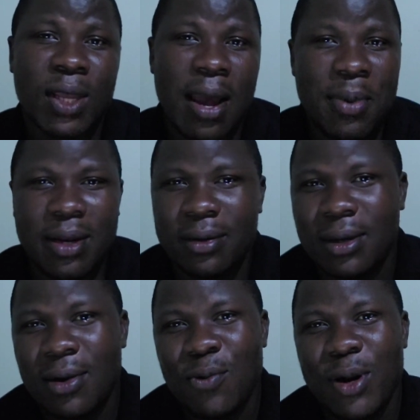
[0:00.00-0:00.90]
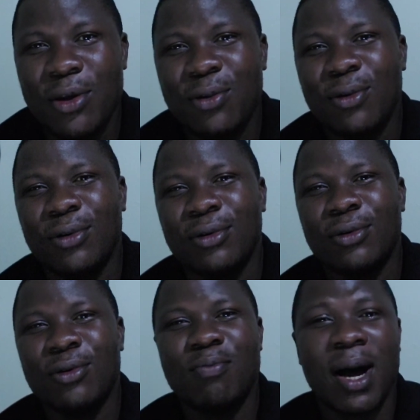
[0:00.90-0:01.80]
When you
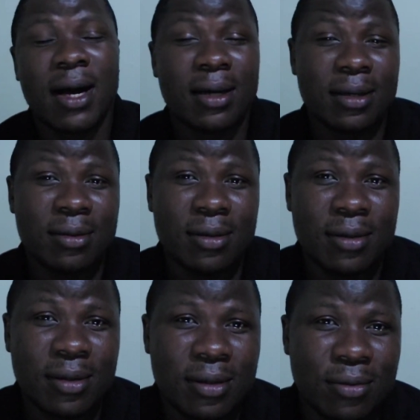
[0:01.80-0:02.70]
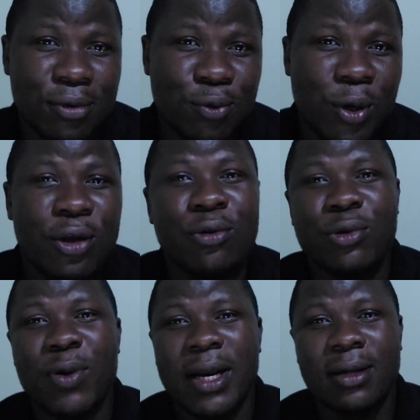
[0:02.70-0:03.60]
look back, when you
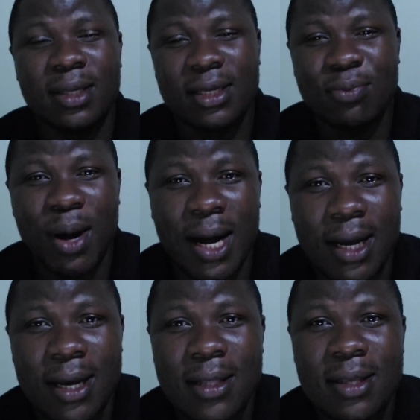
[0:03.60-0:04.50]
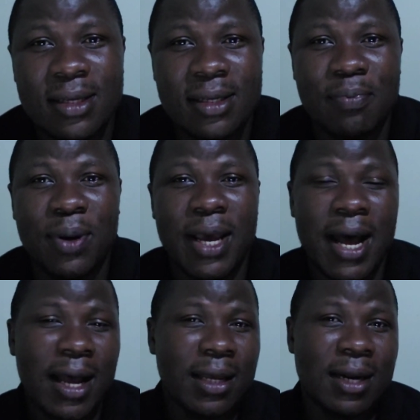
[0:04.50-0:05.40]
rewind things back, this is a
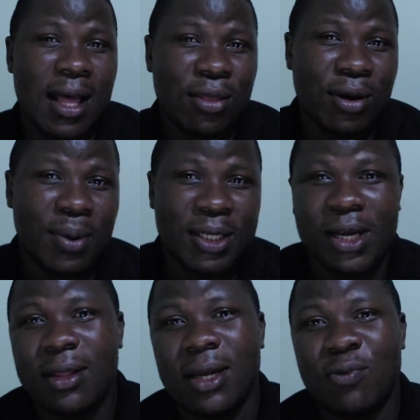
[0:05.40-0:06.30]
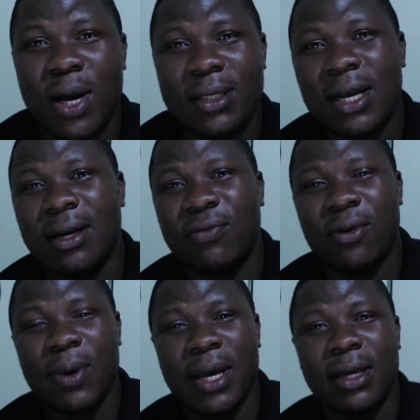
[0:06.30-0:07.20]
player in Anthony Martial that was signed
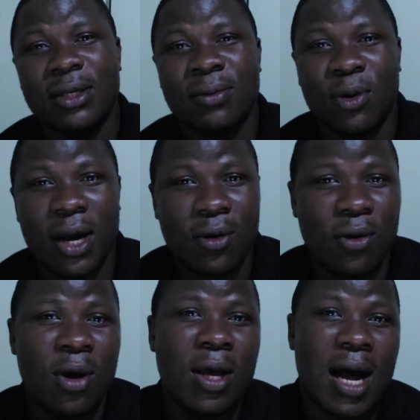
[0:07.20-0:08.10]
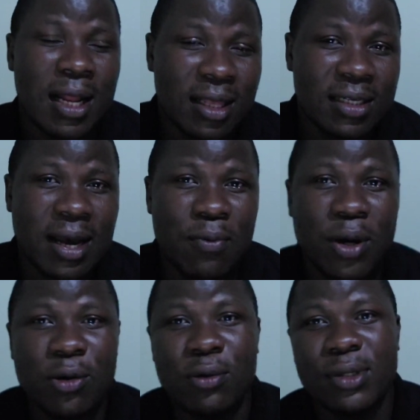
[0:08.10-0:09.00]
from AS Monaco, at the time
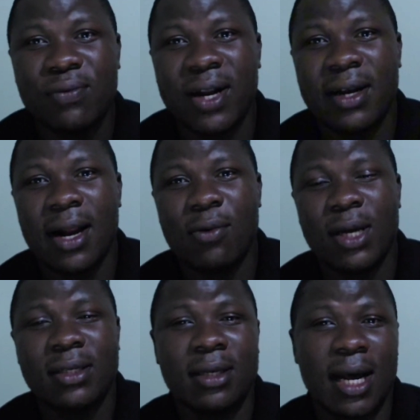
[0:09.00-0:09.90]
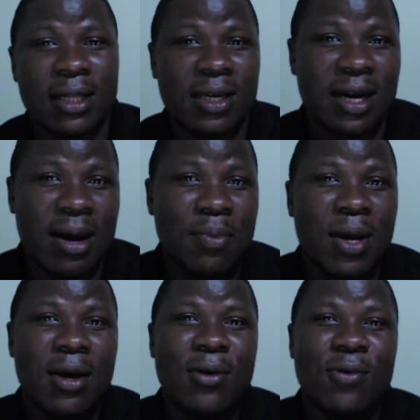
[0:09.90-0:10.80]
when Louis van Gaal was still at the club,
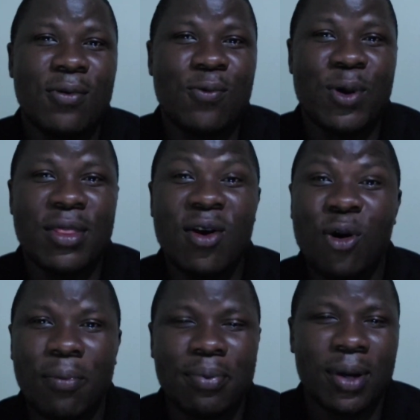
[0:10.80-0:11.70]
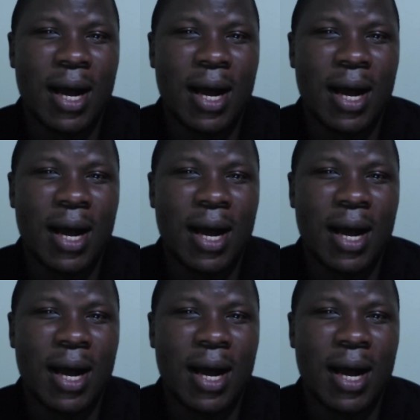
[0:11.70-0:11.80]
with the hope.